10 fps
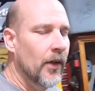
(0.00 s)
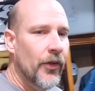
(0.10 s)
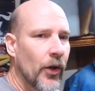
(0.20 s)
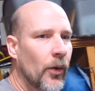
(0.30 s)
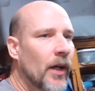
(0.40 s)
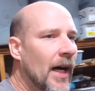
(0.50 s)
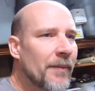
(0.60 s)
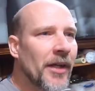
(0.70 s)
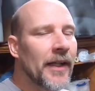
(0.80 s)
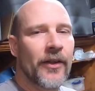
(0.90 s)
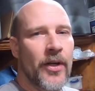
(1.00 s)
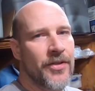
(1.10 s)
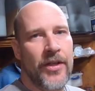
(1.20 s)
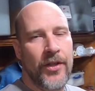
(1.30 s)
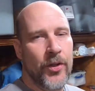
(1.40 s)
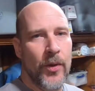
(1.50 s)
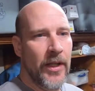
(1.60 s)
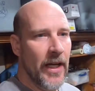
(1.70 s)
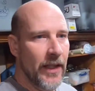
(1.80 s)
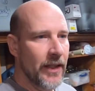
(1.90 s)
So I'm not interested in doing that.